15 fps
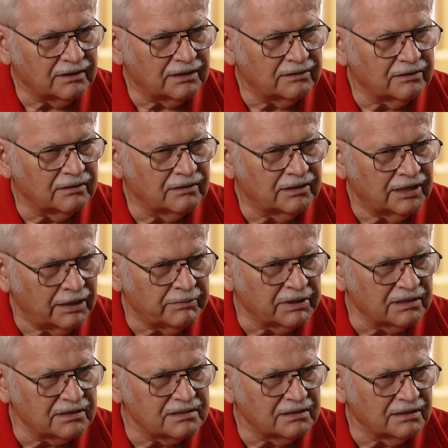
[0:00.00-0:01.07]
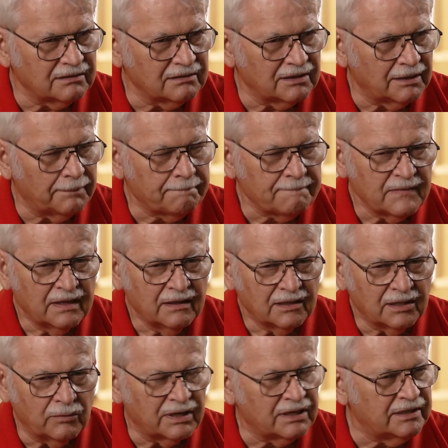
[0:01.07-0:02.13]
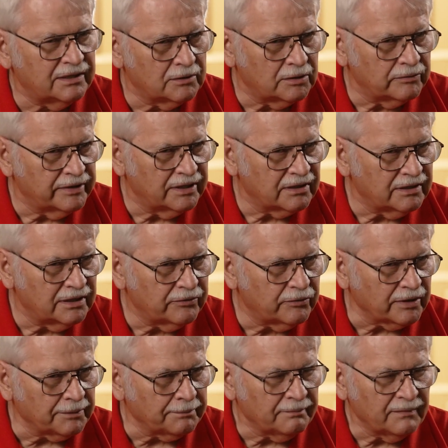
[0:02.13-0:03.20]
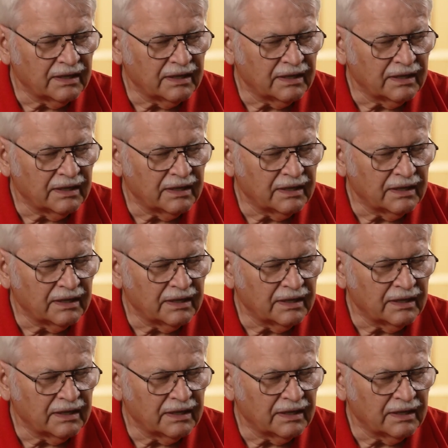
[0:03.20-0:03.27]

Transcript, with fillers: that they're communist and uh, they want to take over your country.